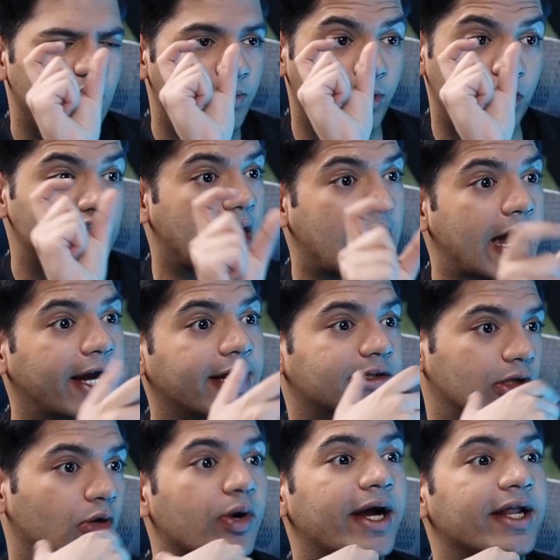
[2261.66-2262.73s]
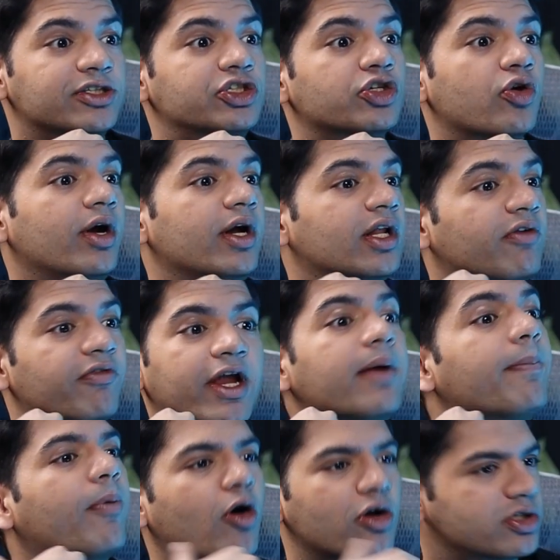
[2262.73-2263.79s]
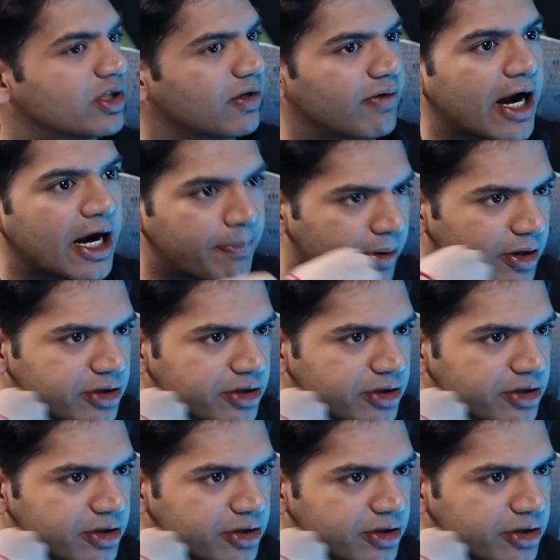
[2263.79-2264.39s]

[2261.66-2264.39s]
Because I look at insecurity in a very positive light